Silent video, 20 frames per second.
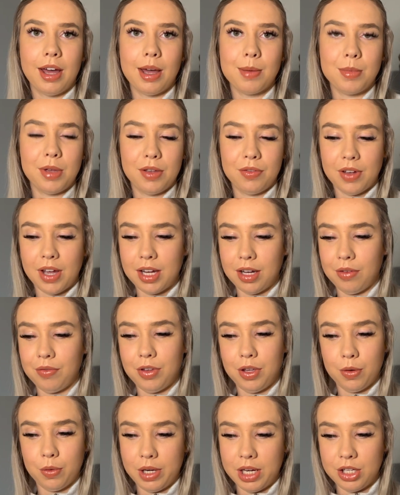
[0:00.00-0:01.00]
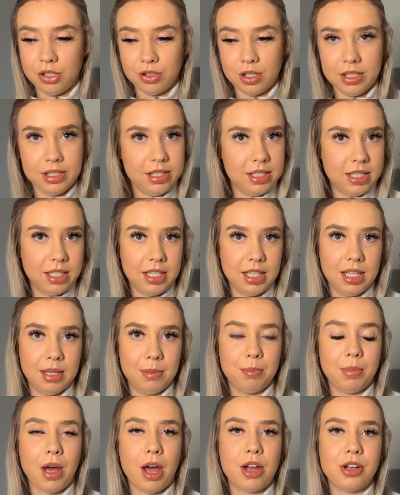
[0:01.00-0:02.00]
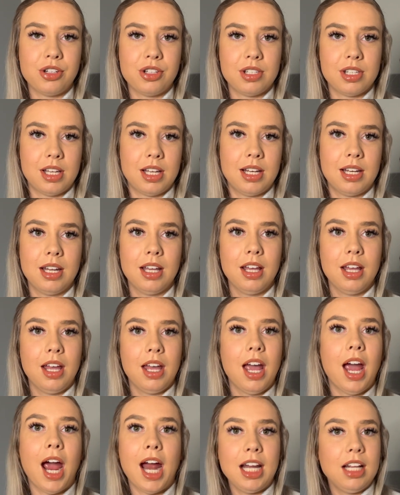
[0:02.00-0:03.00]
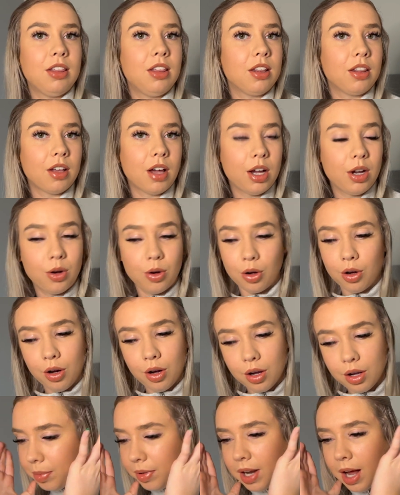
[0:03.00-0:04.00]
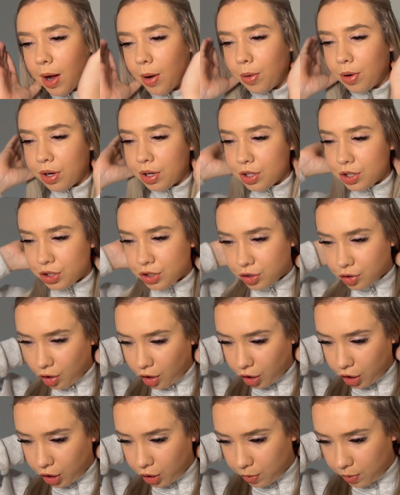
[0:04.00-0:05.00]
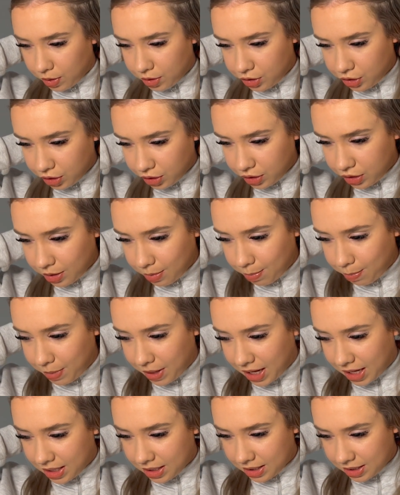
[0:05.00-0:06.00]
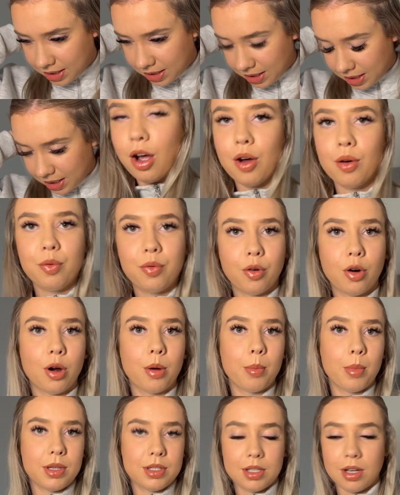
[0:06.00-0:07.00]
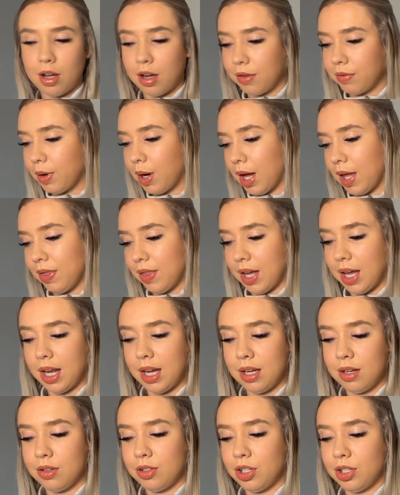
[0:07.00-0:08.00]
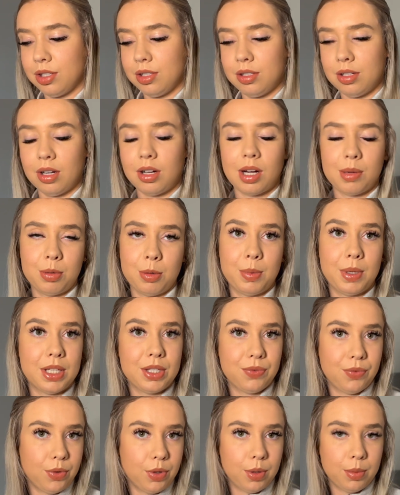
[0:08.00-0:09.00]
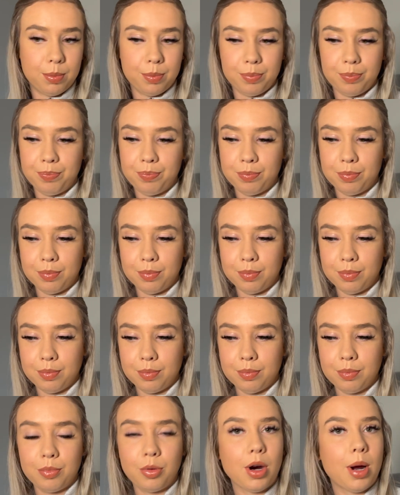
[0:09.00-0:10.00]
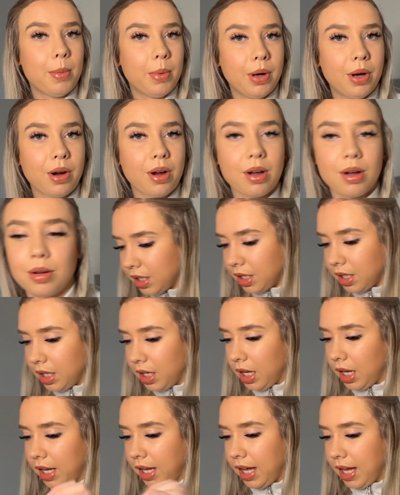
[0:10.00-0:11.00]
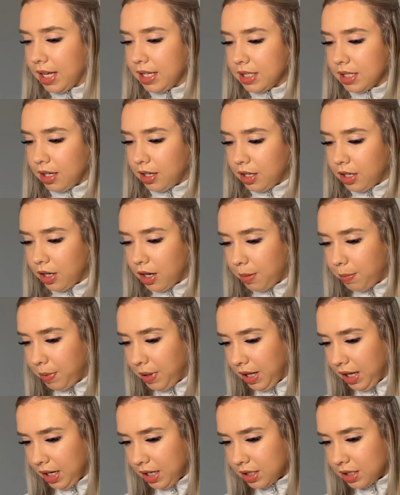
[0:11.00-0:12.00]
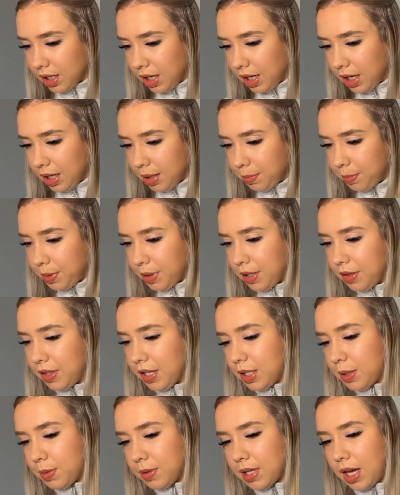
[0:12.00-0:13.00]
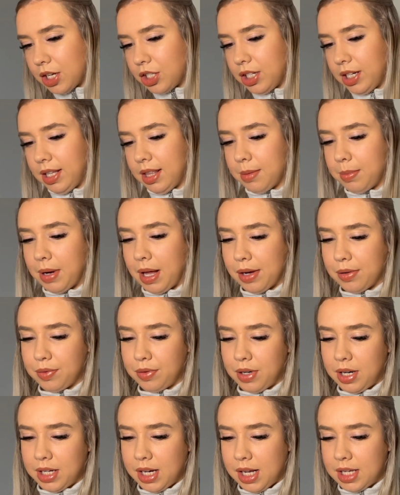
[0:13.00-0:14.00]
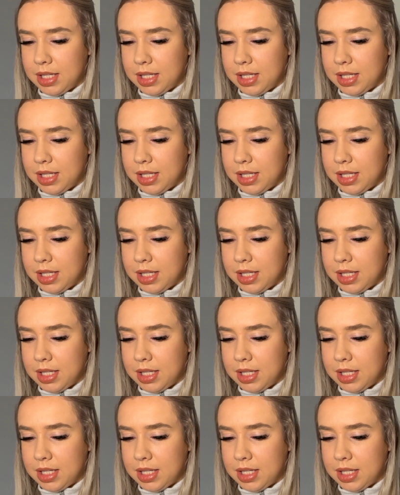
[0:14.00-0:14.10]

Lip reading: if any of you are interested in purchasing anything that I got. Now I'm gonna show just some bits from Zara and then just a couple bits from Primark. Okay, so I picked up, this was actually in the Black Friday